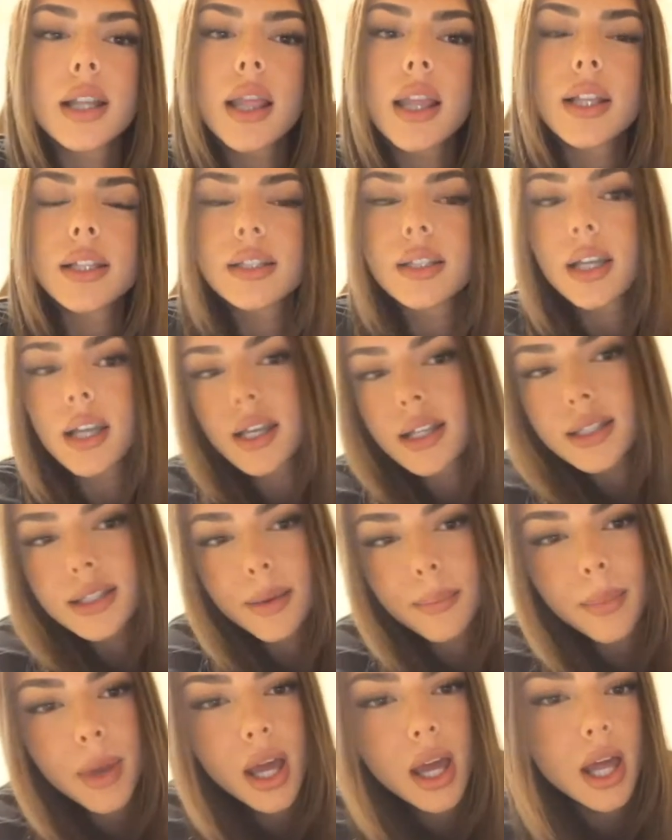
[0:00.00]
Young women are
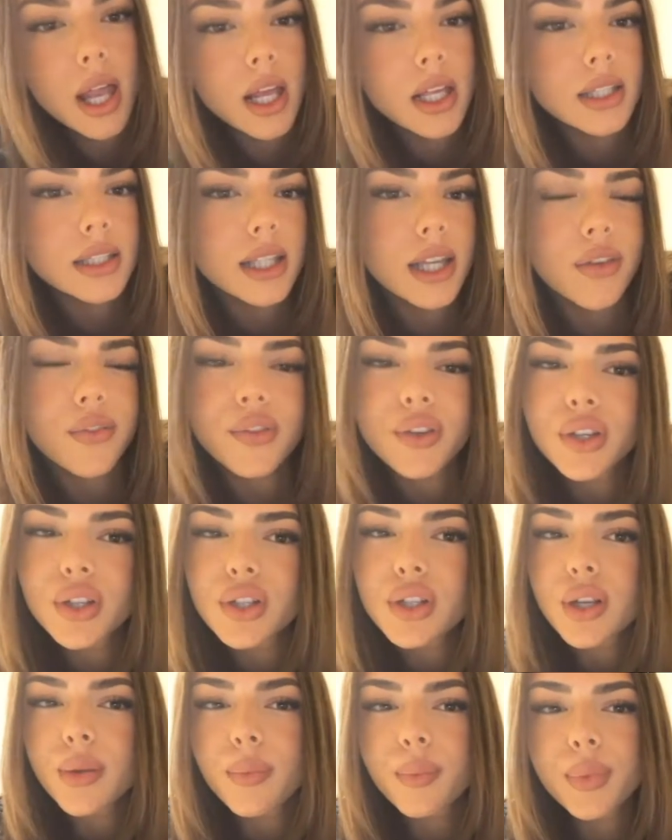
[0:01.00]
growing up to be
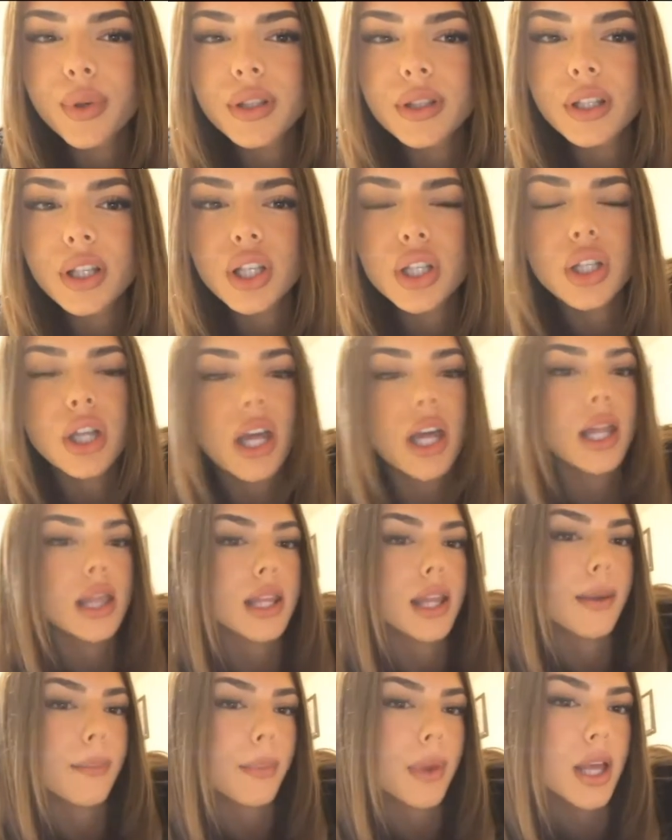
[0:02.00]
MILFs. And they're
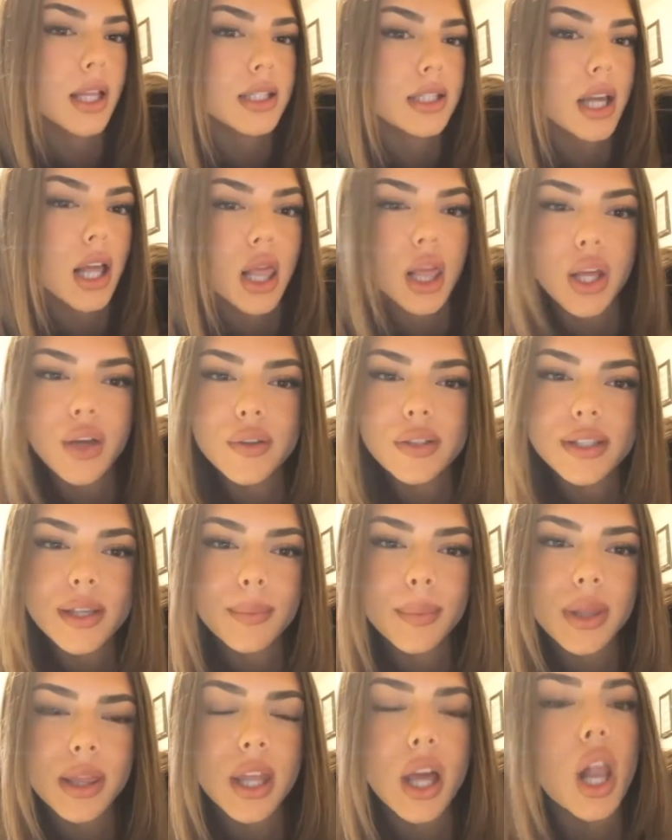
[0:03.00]
proud of that. Like,
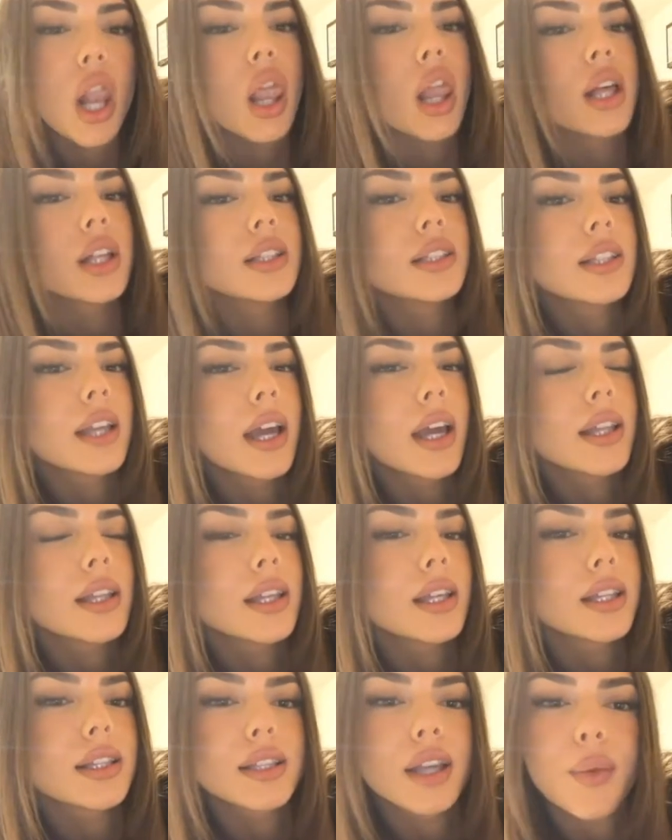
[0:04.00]
that's what I'm saying.
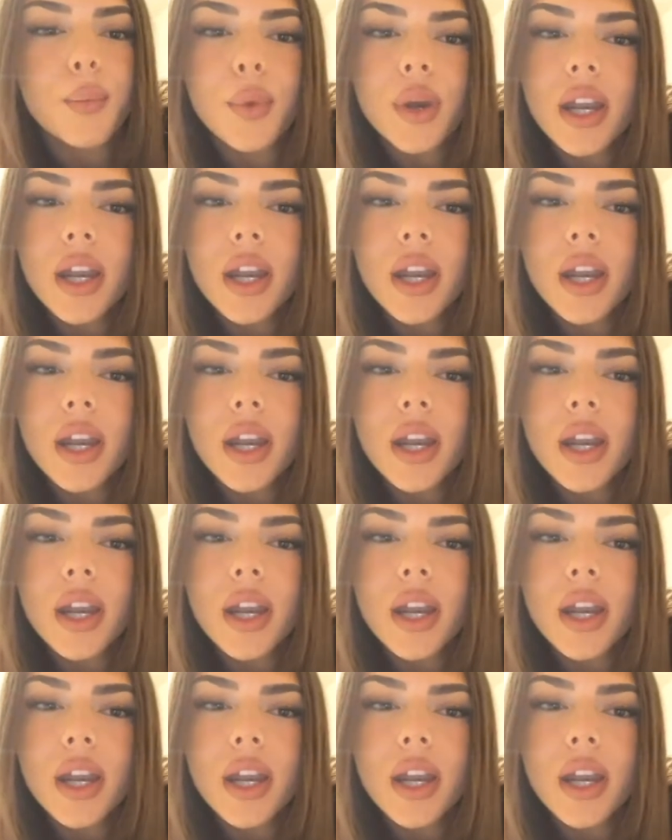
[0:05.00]
No, no